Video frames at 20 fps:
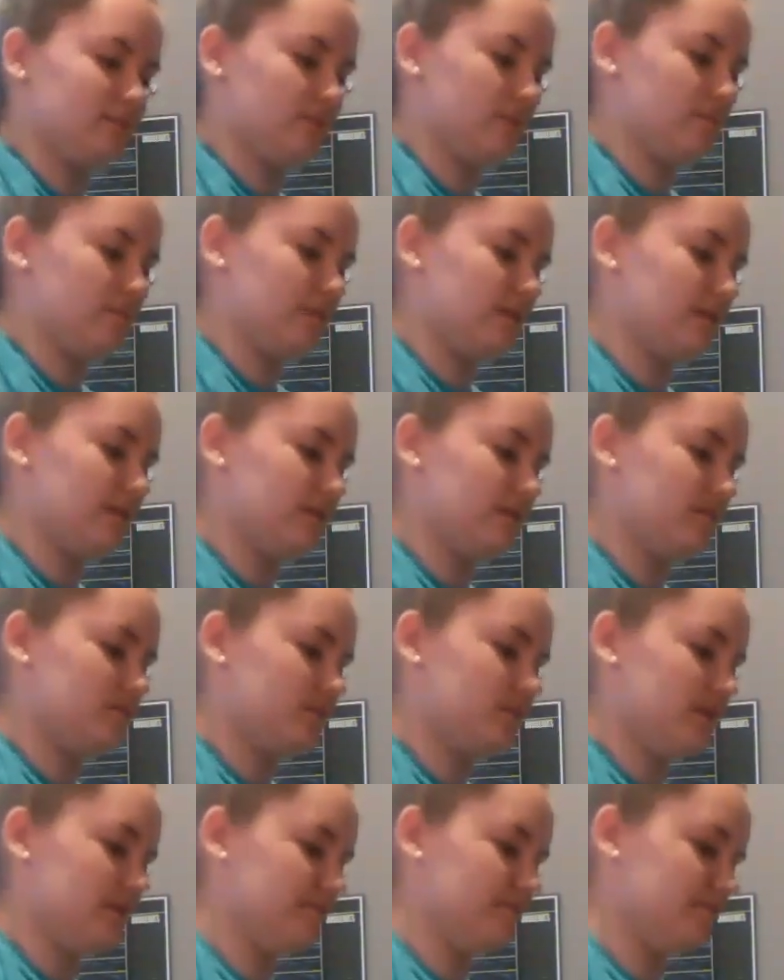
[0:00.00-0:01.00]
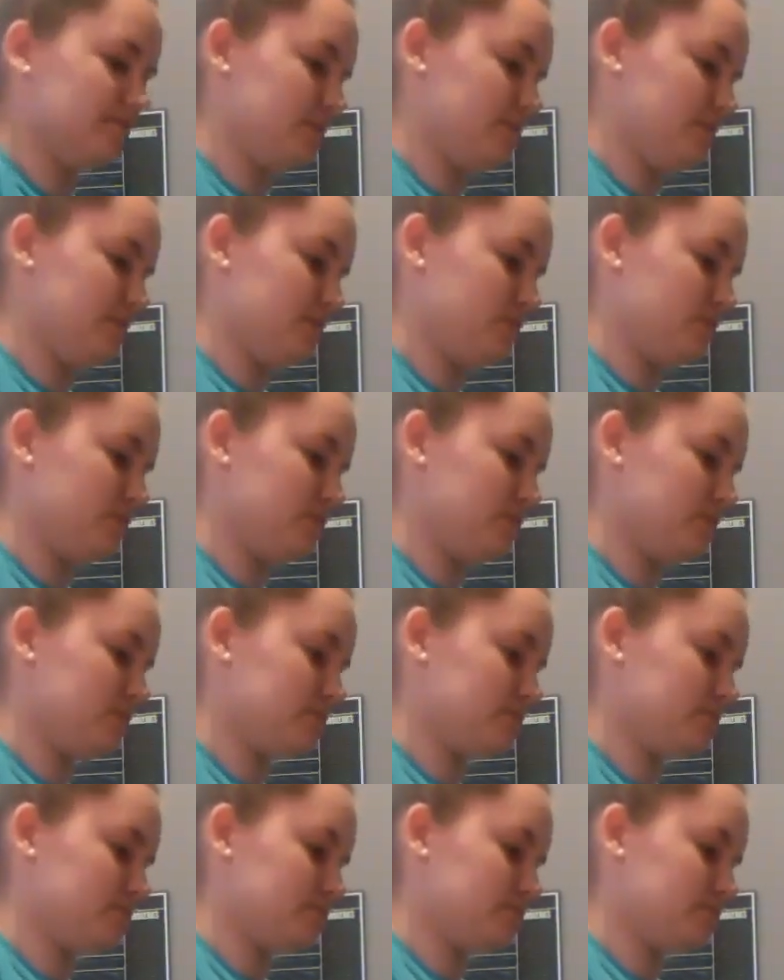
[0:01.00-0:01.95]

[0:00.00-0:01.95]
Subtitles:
So I'm gonna try and flip it over